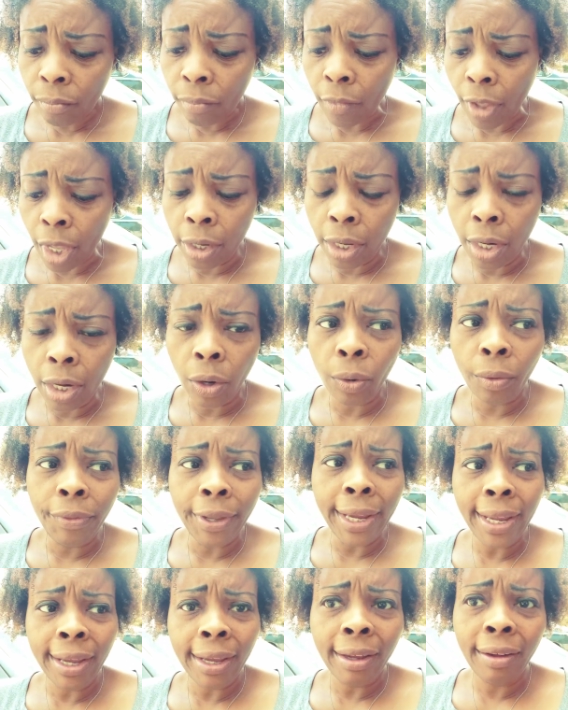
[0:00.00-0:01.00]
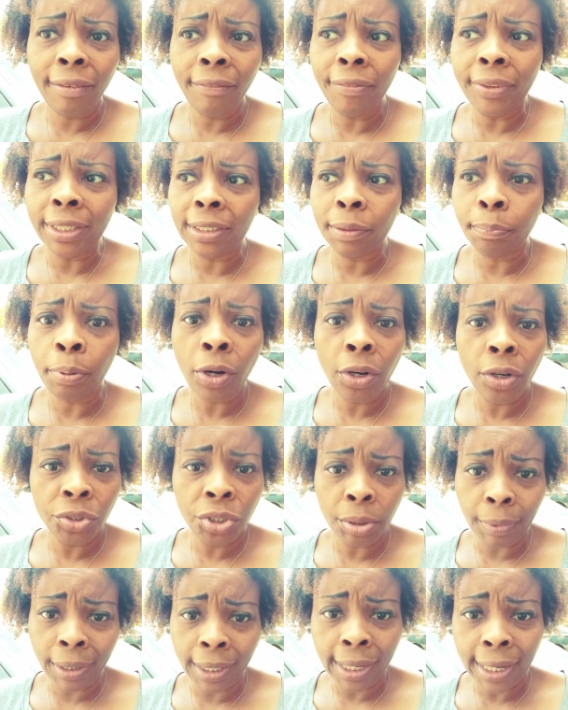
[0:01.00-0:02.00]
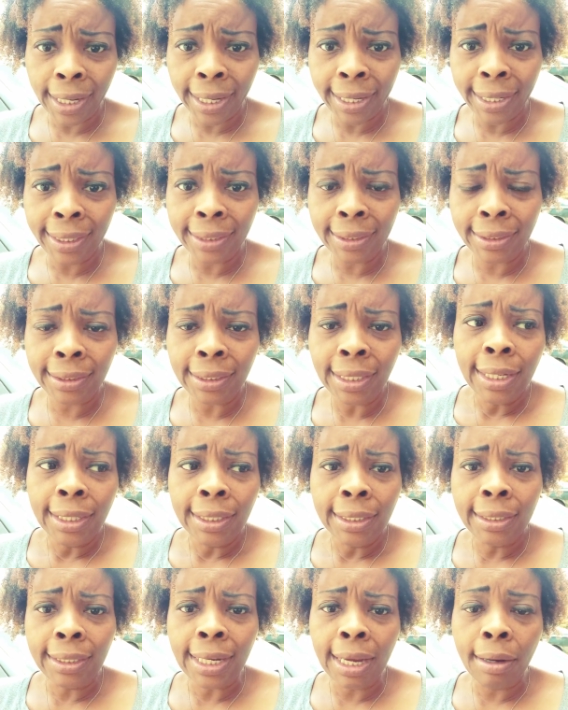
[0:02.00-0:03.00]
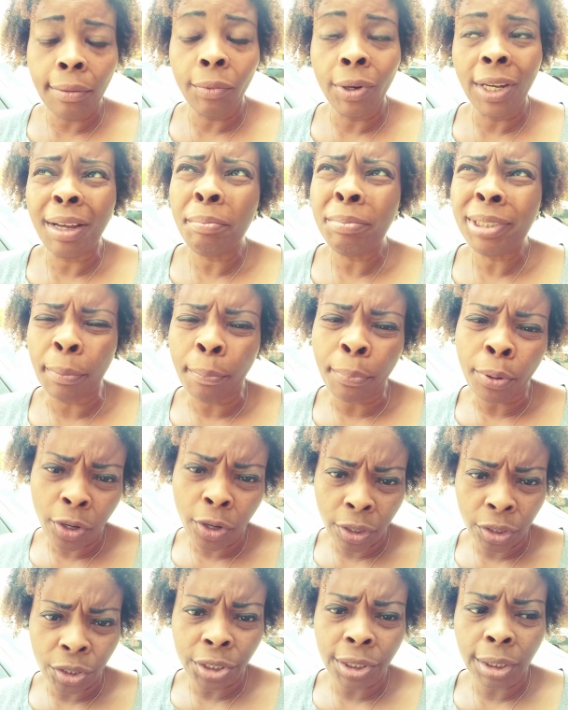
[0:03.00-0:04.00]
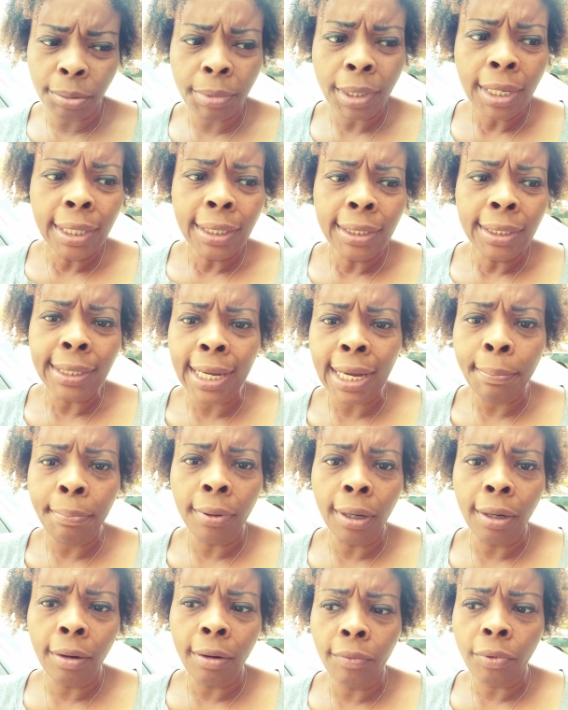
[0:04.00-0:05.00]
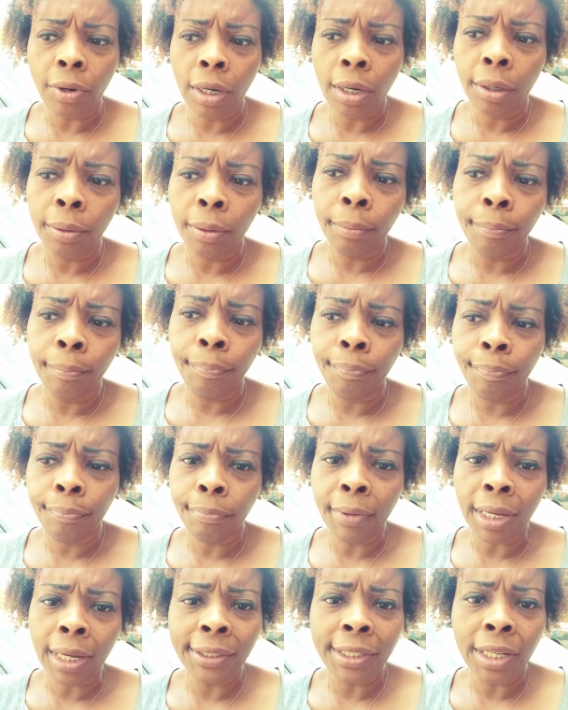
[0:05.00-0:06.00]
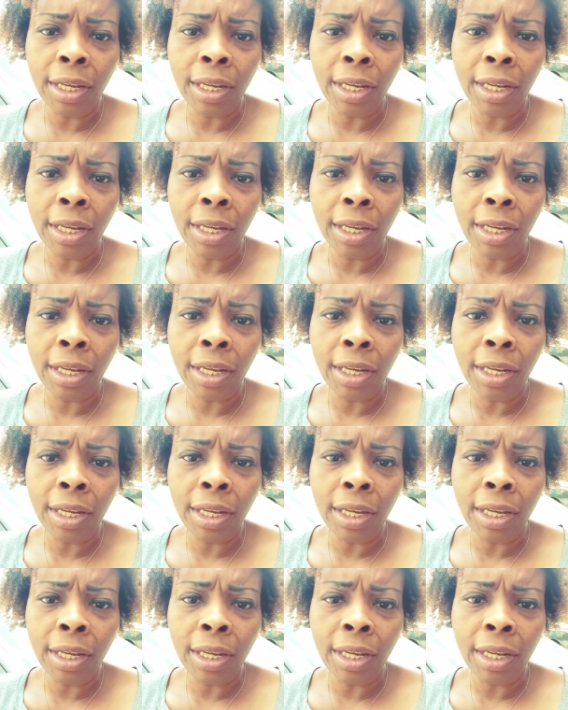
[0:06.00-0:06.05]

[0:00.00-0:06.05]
They have this partnership alliance type. Well, I'm gonna say partnership type of because